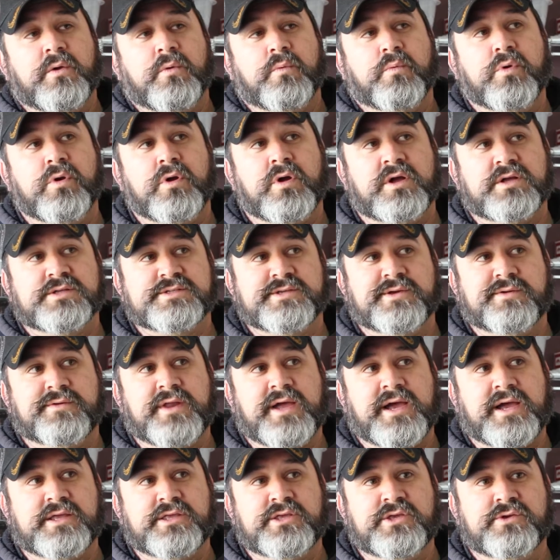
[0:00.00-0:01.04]
we're also
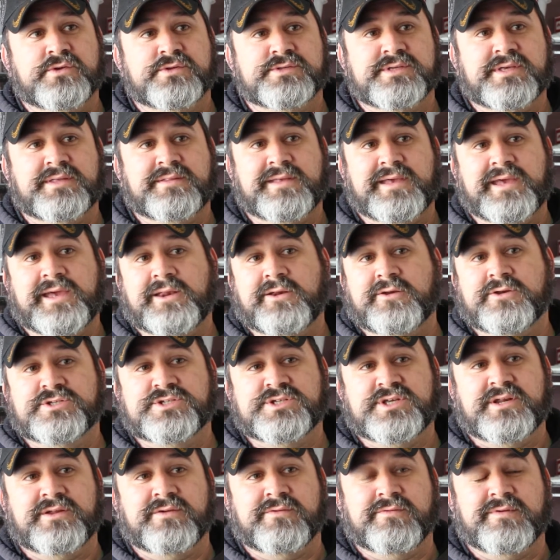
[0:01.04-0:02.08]
not using the
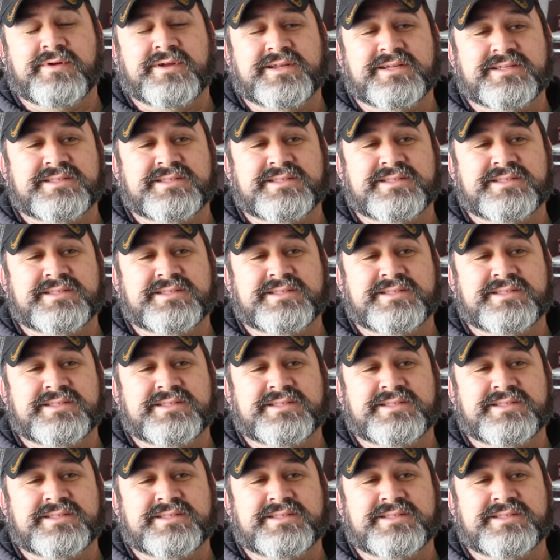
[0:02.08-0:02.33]
energy to run